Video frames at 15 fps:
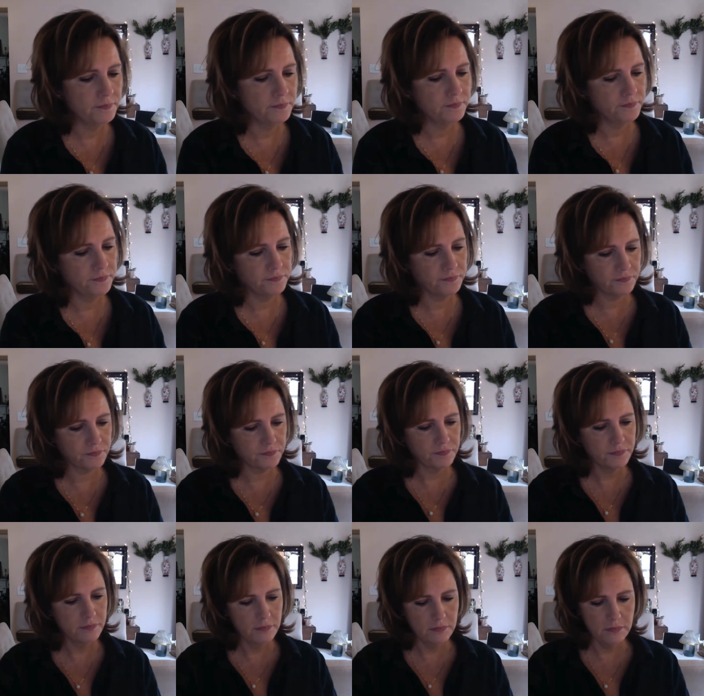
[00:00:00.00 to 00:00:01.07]

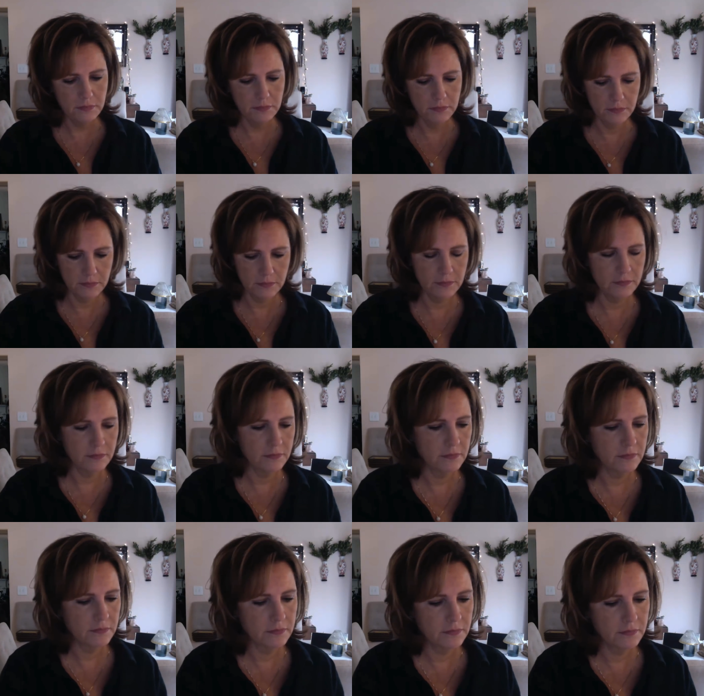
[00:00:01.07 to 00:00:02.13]

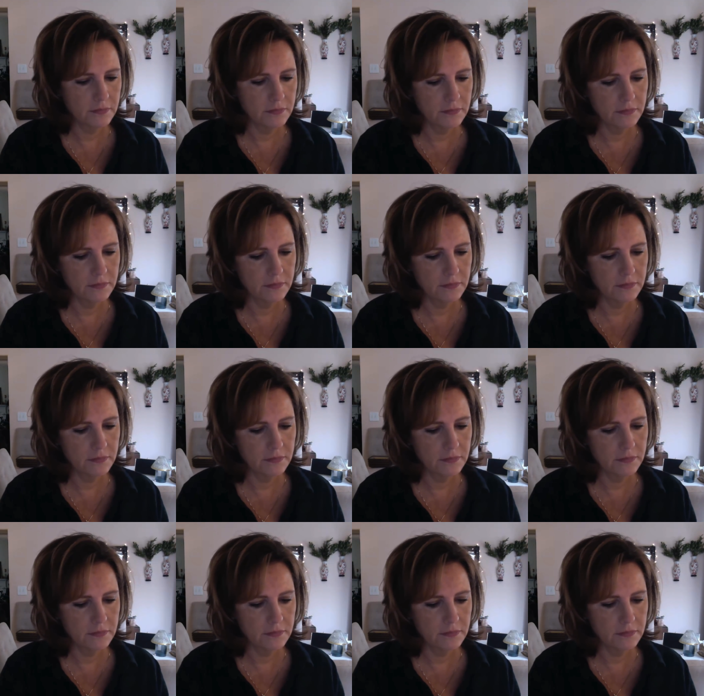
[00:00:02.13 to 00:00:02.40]
(silence)